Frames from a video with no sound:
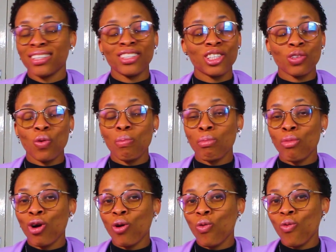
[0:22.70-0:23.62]

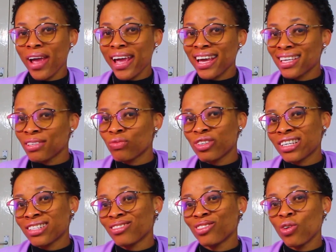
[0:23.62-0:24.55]
more ways we could
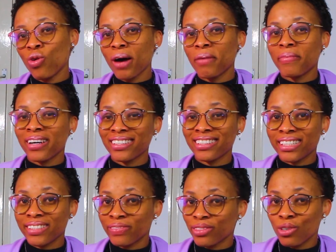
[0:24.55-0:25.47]
go about
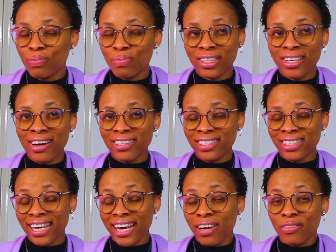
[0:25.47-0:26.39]
developing
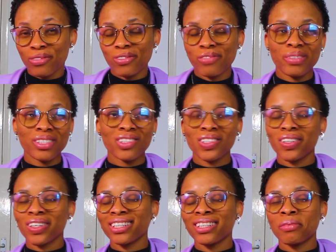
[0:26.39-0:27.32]
ourselves. We've been talking
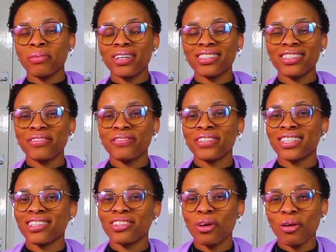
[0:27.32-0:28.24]
about different
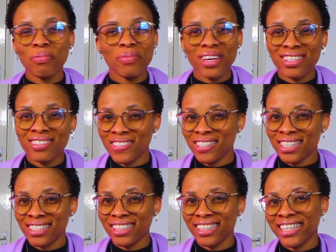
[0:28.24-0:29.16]
topics
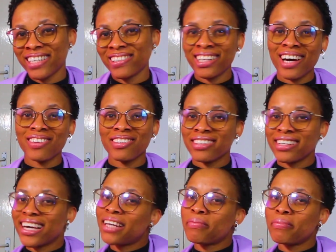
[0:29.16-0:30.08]
recently on how to get
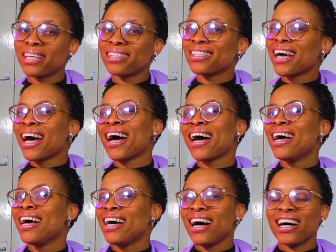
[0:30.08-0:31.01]
better,
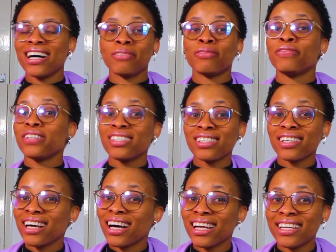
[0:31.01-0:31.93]

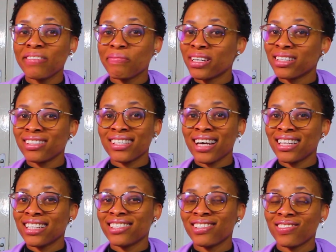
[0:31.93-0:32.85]
physically, mentally,
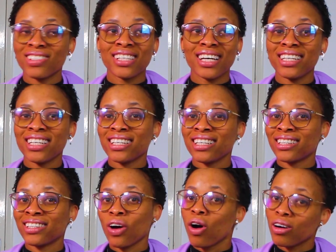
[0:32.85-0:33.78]
socially, and
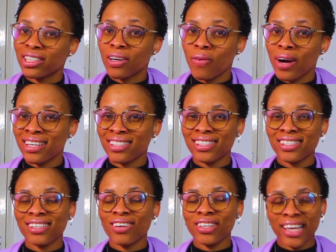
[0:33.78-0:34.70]
otherwise.
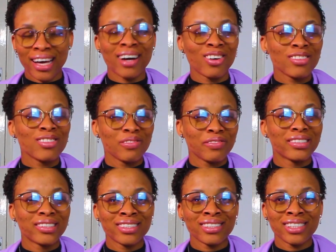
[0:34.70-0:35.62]
Yeah, also
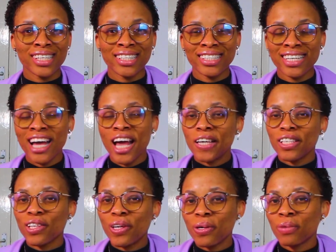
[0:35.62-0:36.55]
financially.
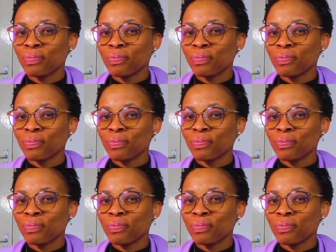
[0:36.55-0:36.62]
So